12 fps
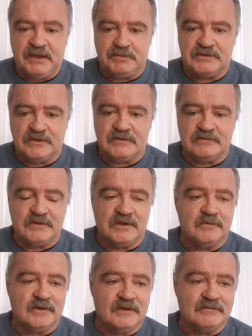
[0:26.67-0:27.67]
People
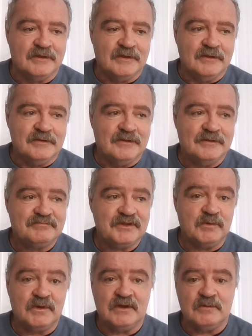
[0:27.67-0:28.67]
who
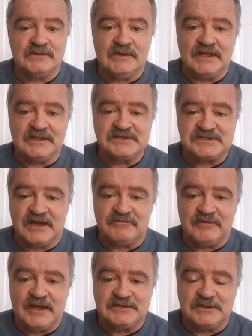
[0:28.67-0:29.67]
are likely
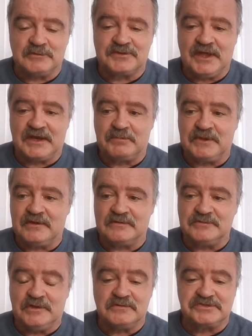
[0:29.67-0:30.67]
to have radiotherapy
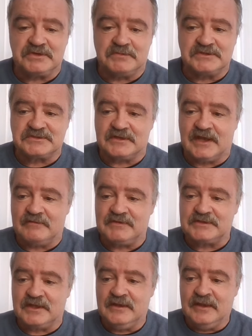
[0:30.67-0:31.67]
or know someone who's going to
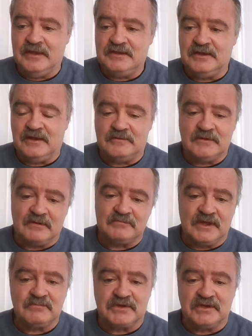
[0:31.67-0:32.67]
have it, you know,
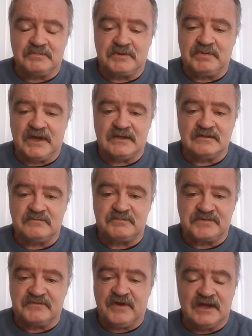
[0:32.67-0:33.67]
I'm going
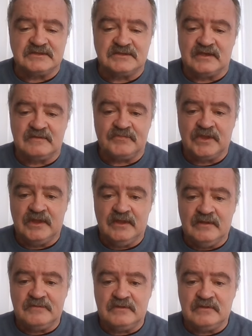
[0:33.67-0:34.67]
to provide a,
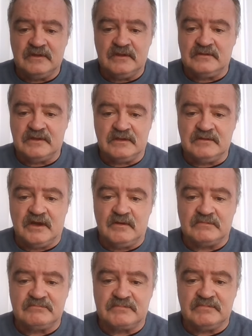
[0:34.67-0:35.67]
you
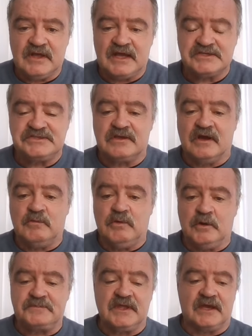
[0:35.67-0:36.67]
know, as you
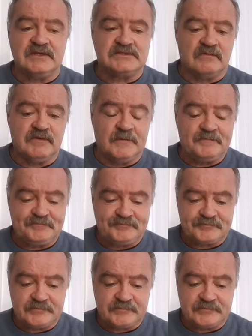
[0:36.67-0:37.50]
go update of it.